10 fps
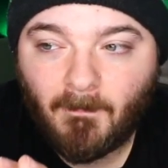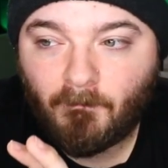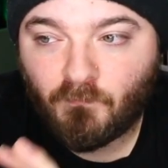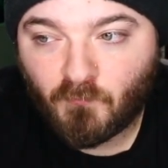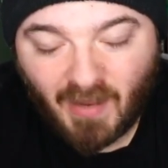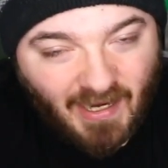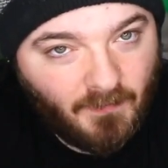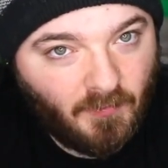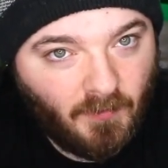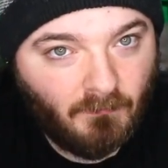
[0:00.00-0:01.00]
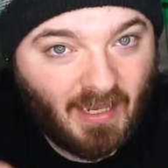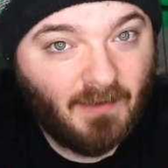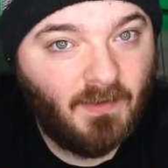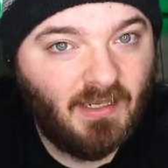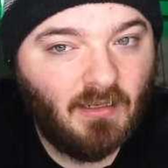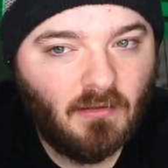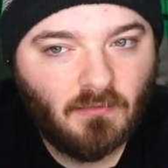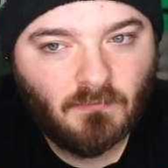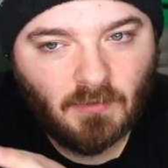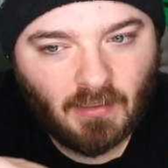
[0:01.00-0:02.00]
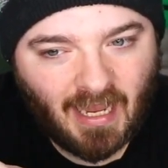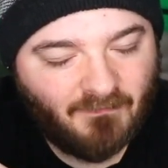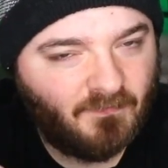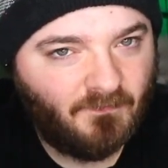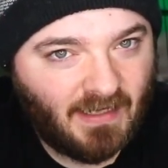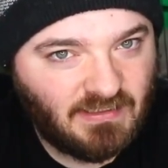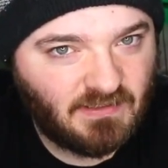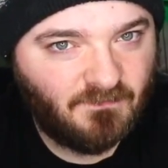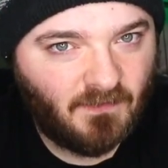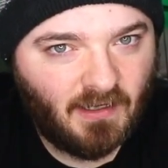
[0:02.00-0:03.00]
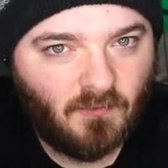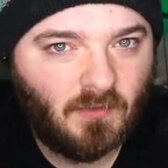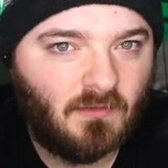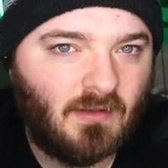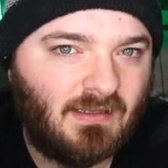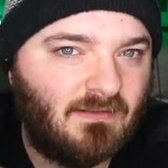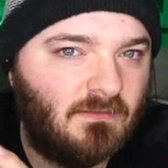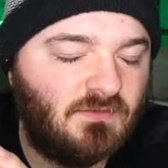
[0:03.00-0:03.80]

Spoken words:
Maybe have a phase of the fight where like the